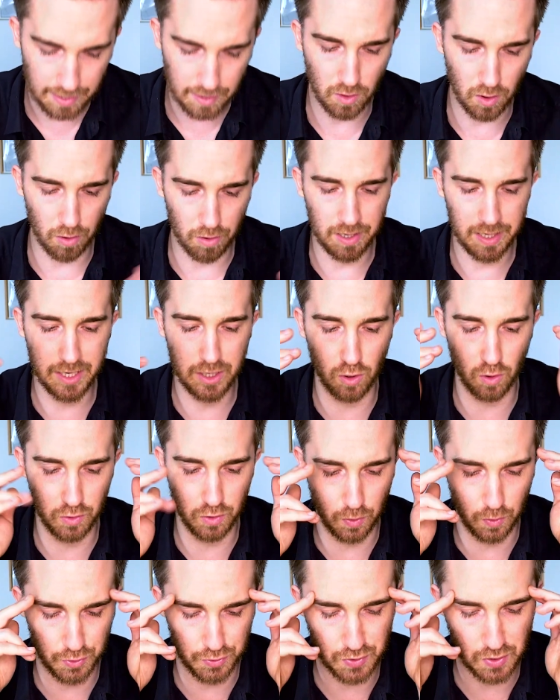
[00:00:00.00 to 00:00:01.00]
then Laura Lee
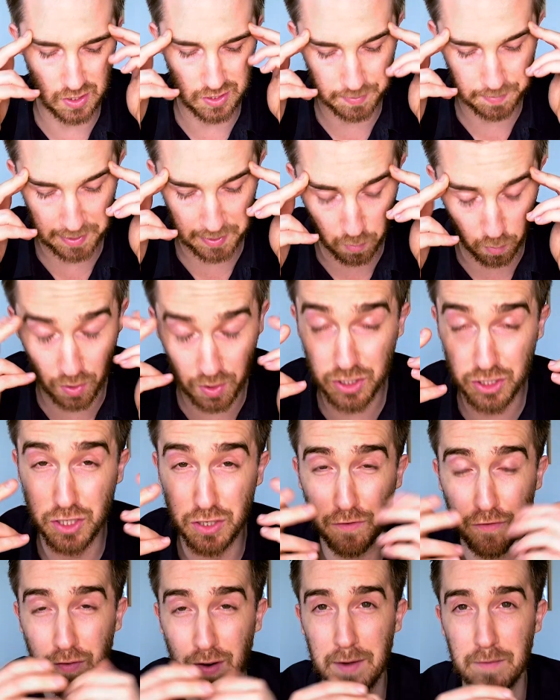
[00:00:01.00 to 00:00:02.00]
Golden also asked me, what is
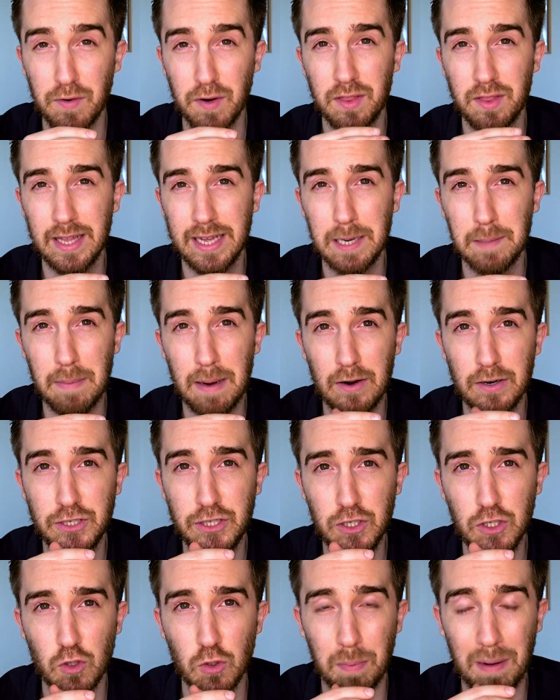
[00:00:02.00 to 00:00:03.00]
your favorite thing about
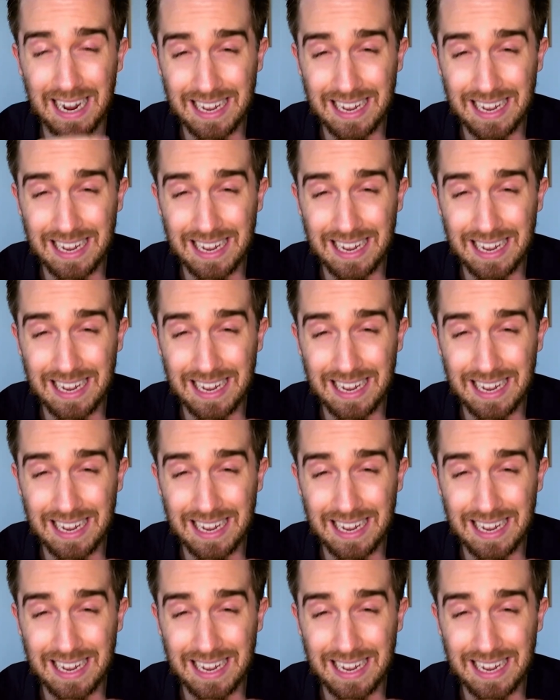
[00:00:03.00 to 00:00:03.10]
YouTube?